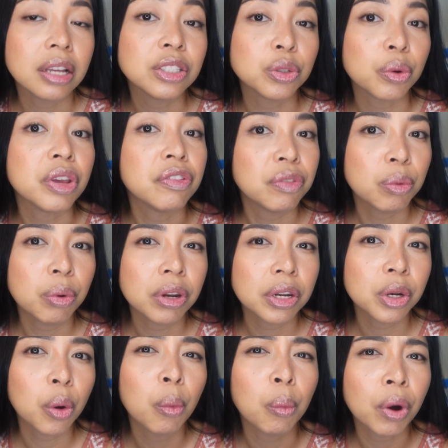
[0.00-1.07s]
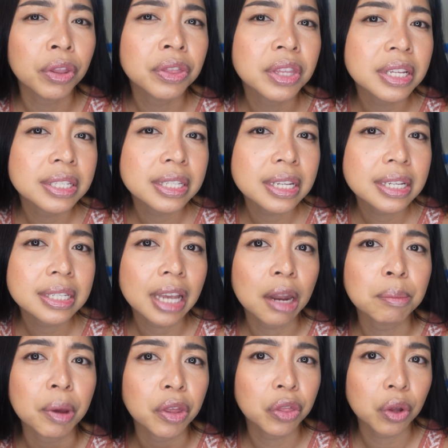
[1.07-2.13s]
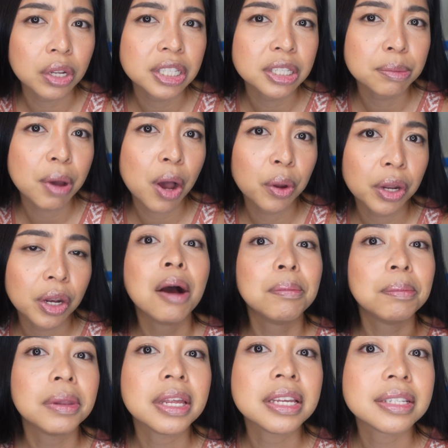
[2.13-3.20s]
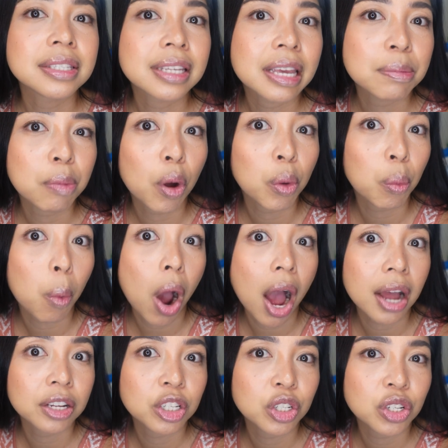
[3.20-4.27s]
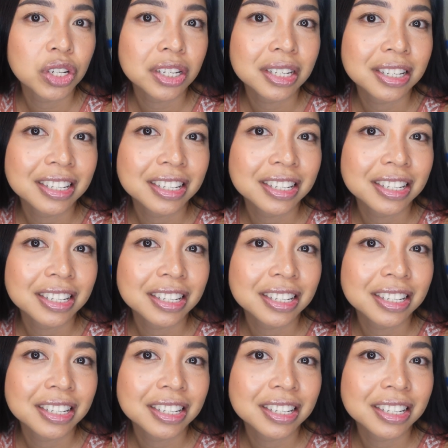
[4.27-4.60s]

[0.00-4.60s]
So if you want to know what this is and my thoughts about it, please keep on watching.